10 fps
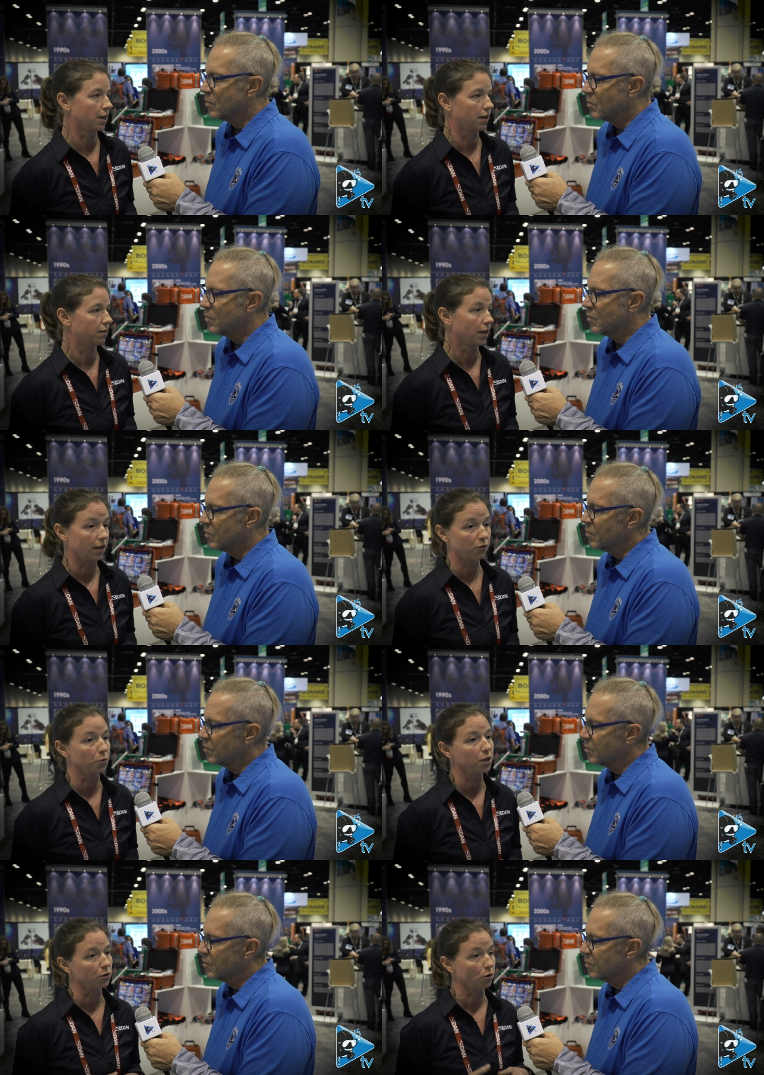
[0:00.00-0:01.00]
Speaker 1: that, that
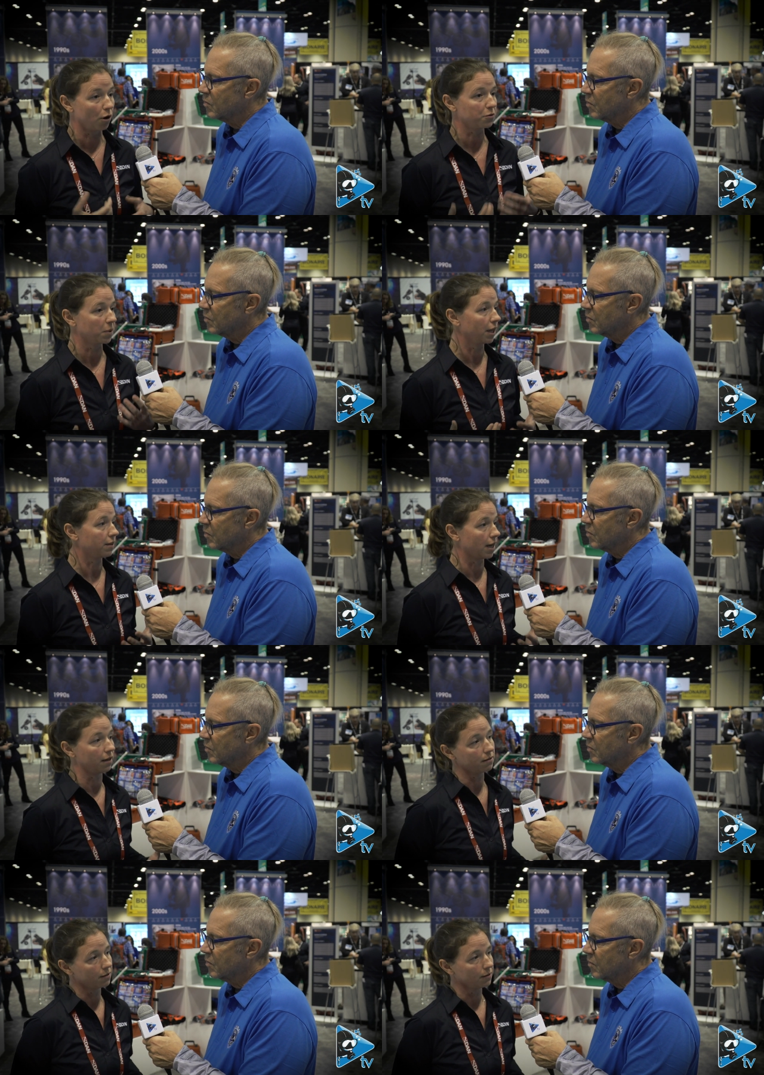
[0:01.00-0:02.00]
if we could automate
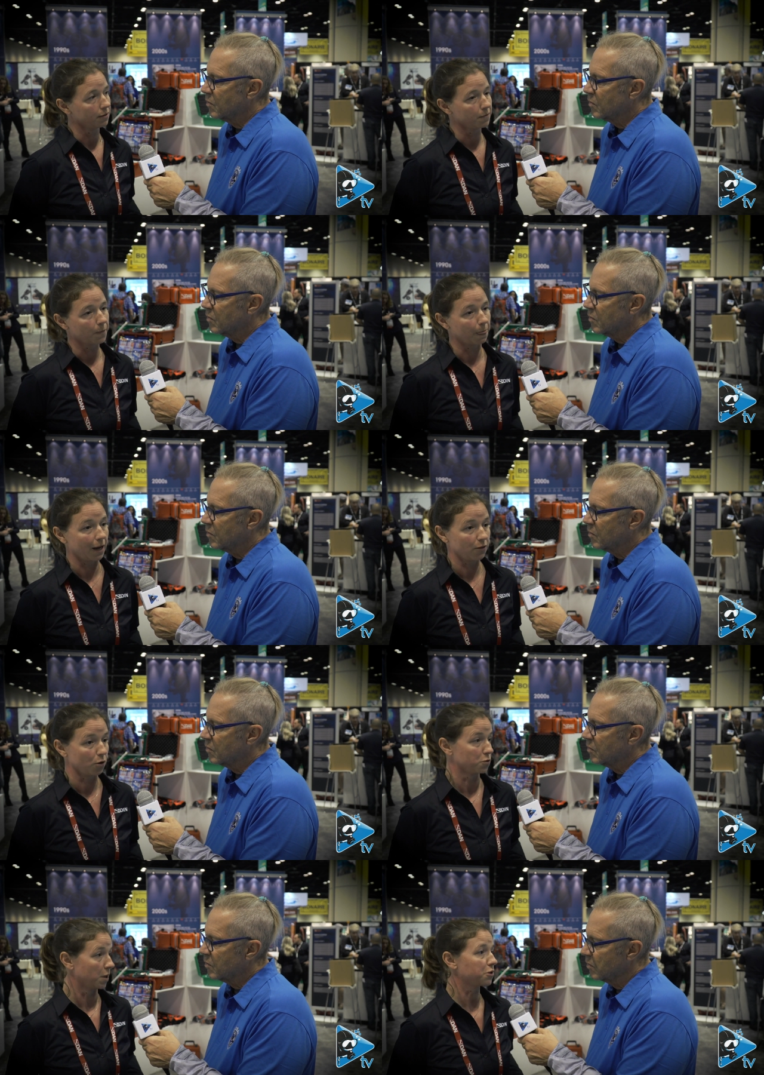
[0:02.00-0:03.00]
that,
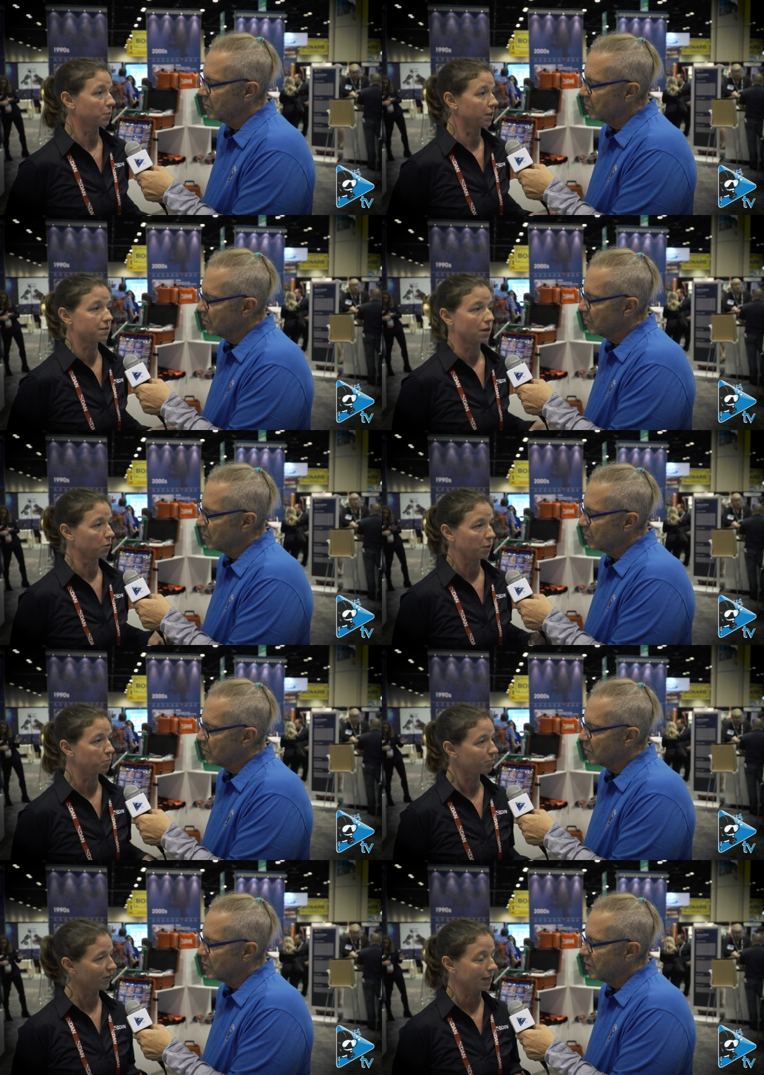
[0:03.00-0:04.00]
those measurements, that would
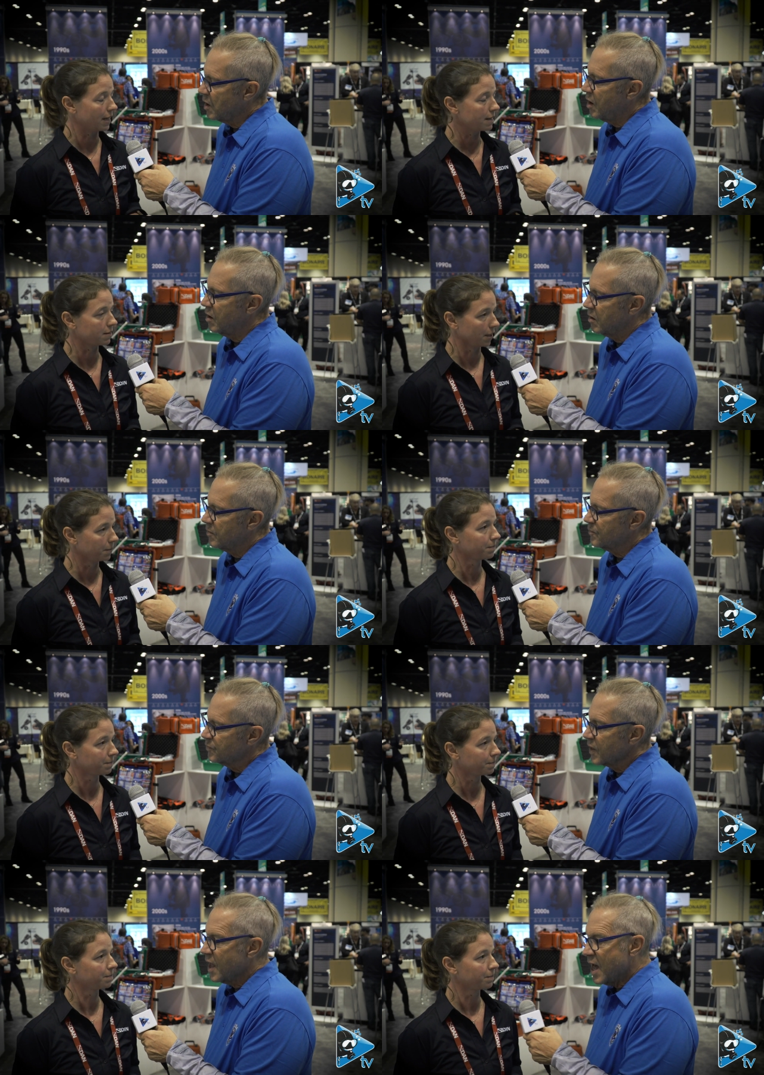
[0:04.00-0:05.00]
be fantastic.
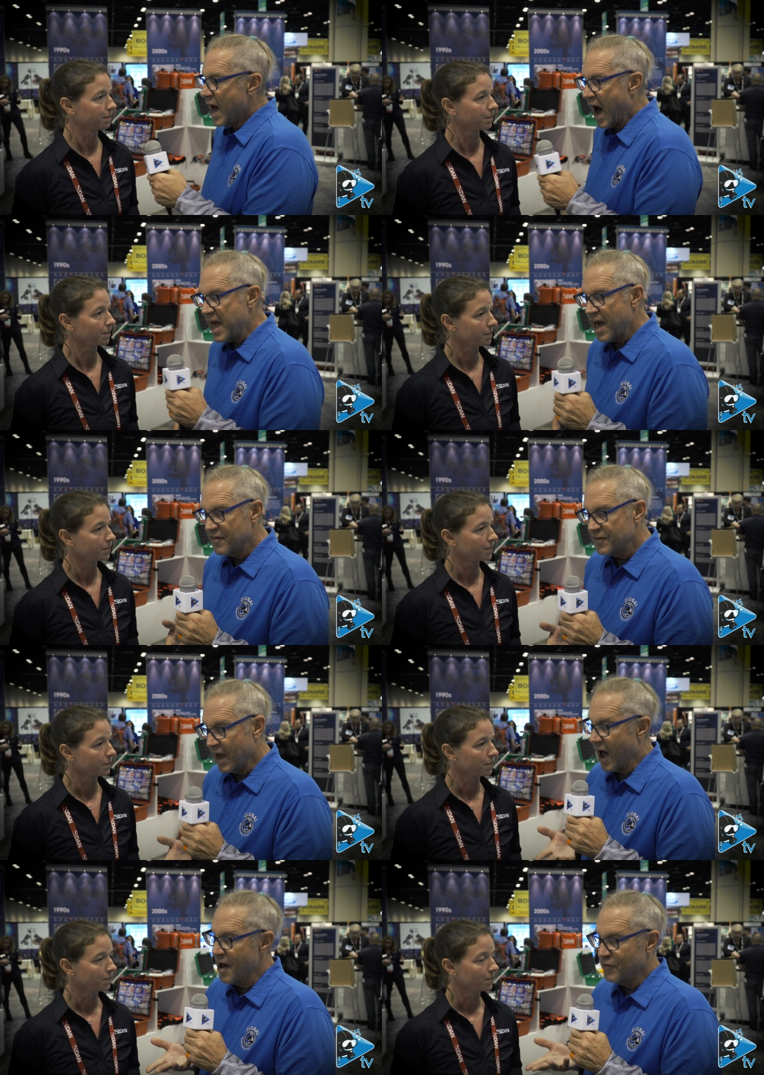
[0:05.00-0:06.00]
Speaker 2: I have
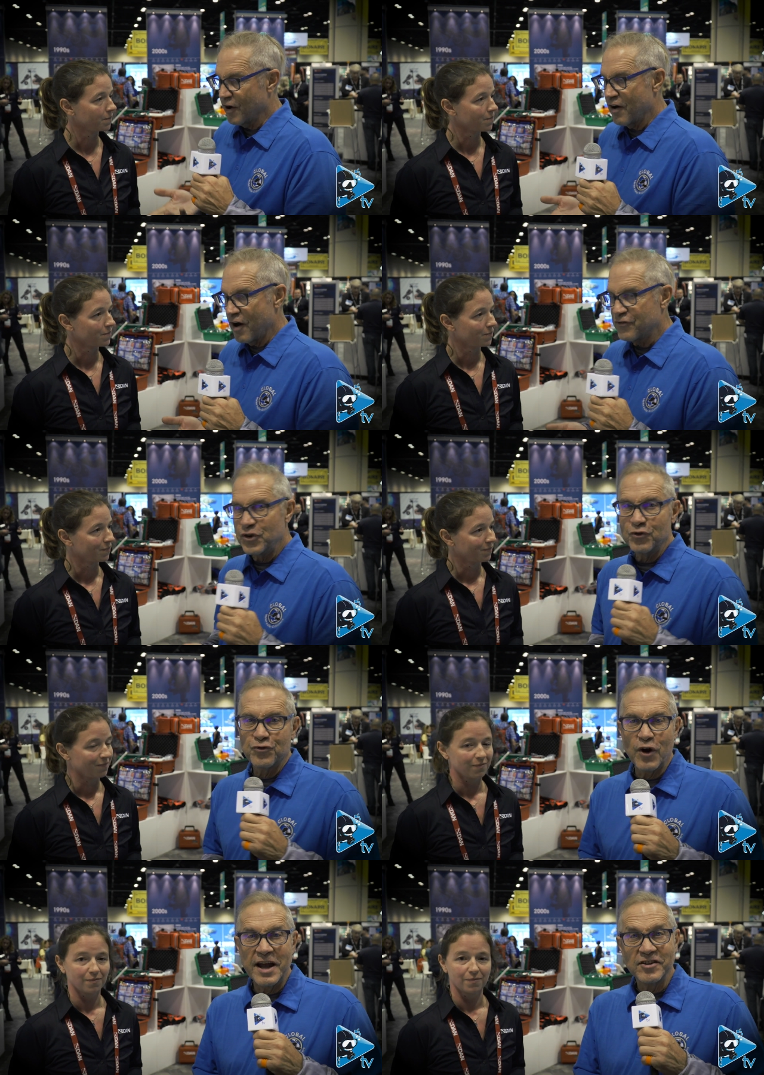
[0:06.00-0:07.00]
yeah, I have a, a, few
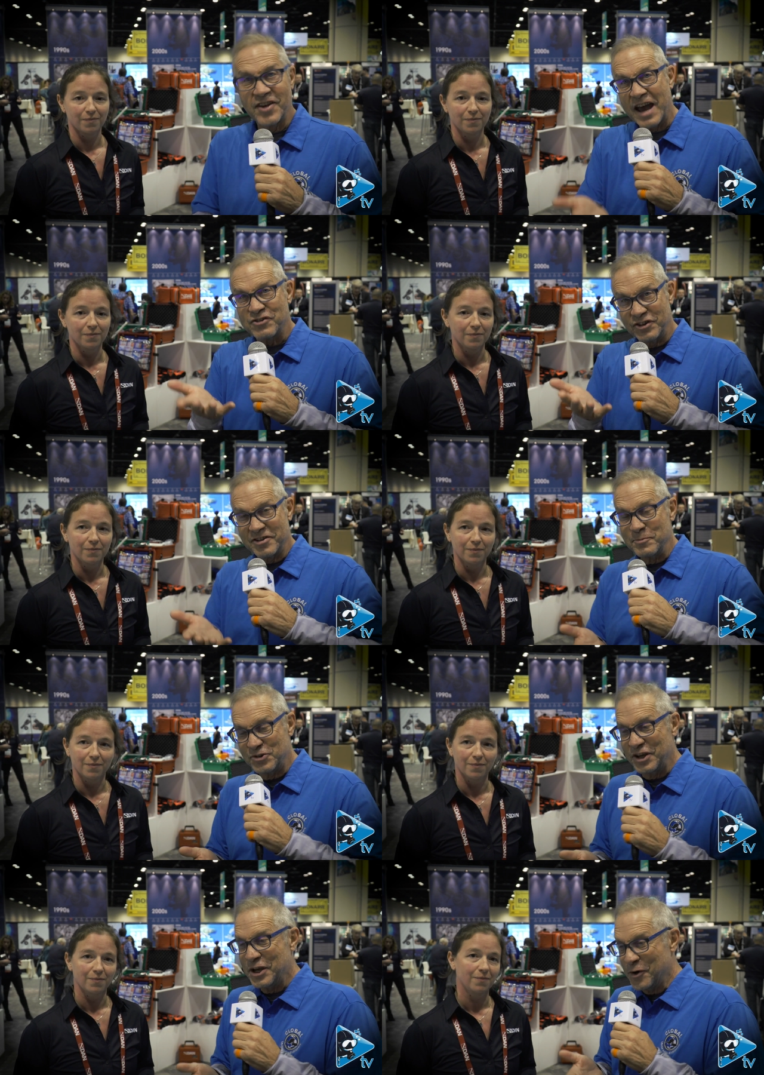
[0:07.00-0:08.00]
friends, actually some
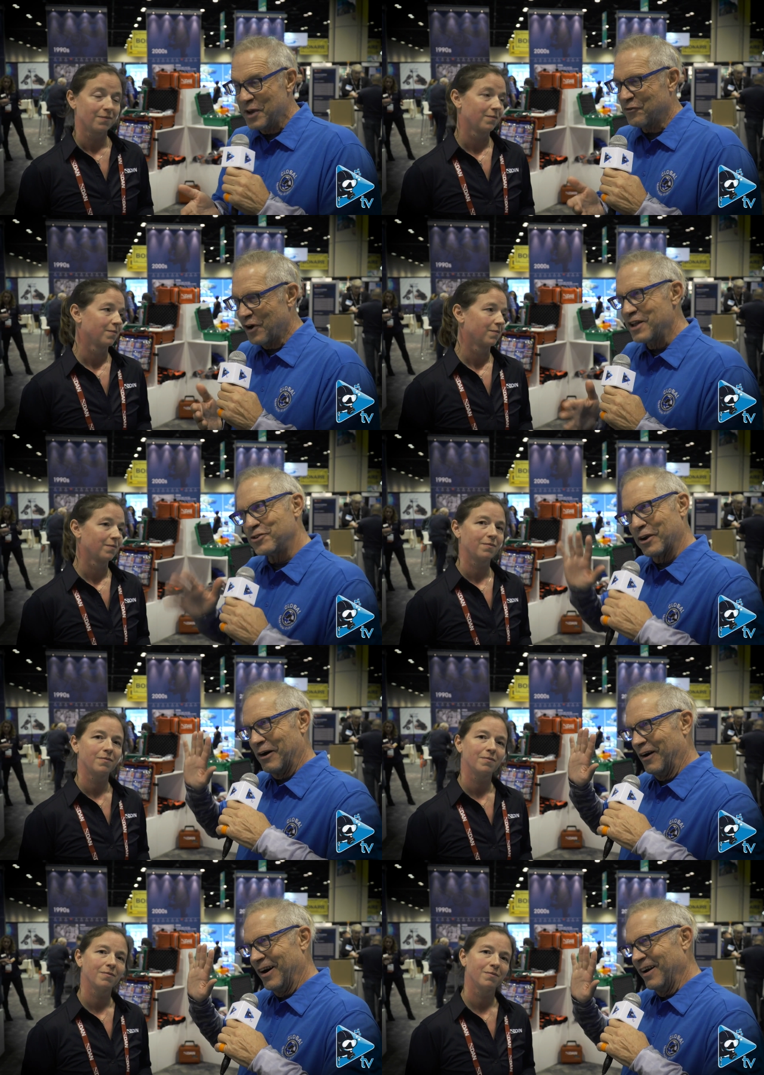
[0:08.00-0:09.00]
GUE friends who
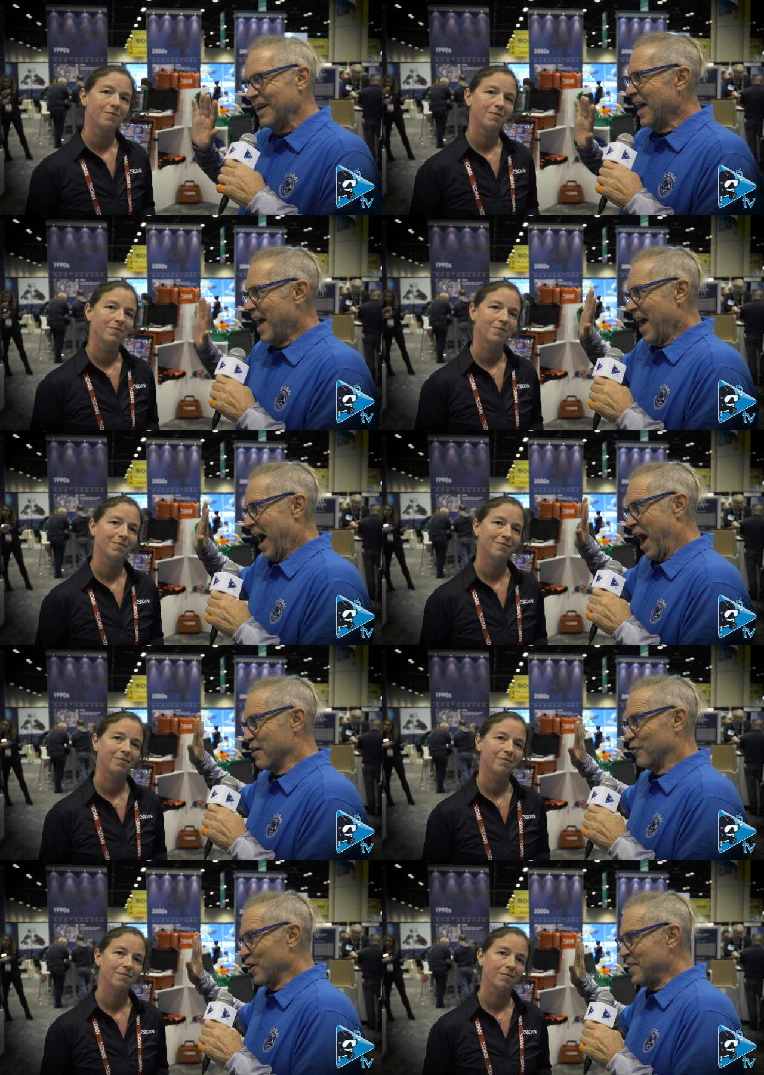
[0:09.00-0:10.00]
go, ah, oh,
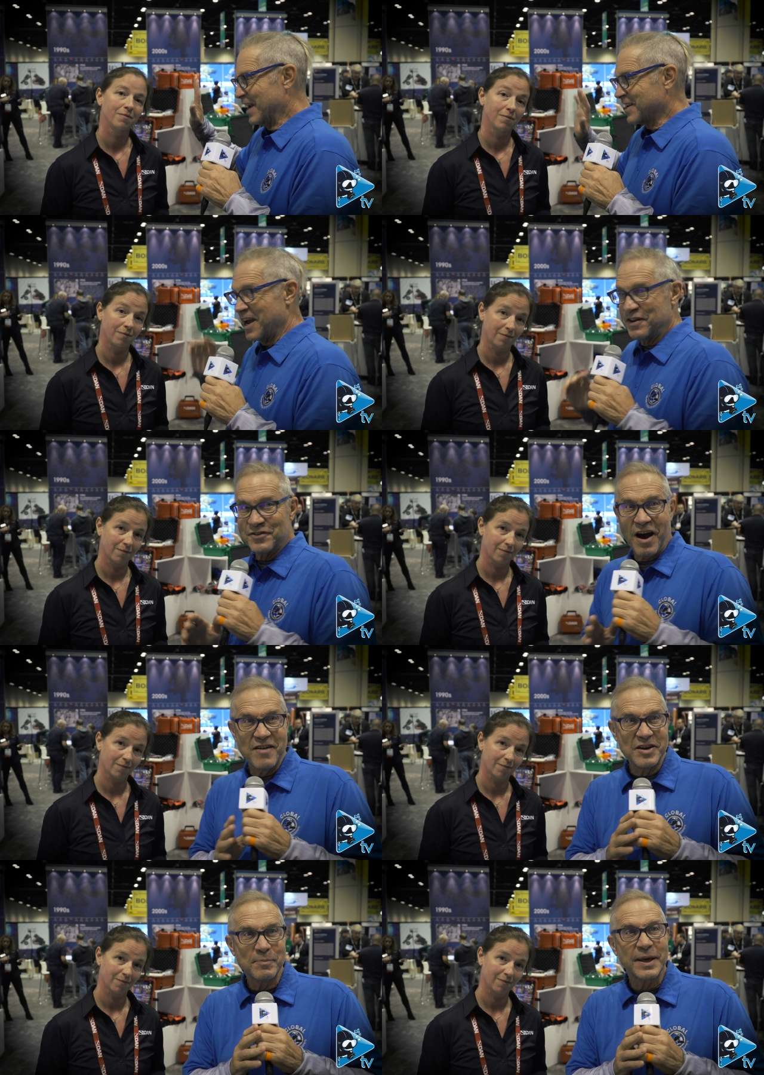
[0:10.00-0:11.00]
I avoid that kind of diving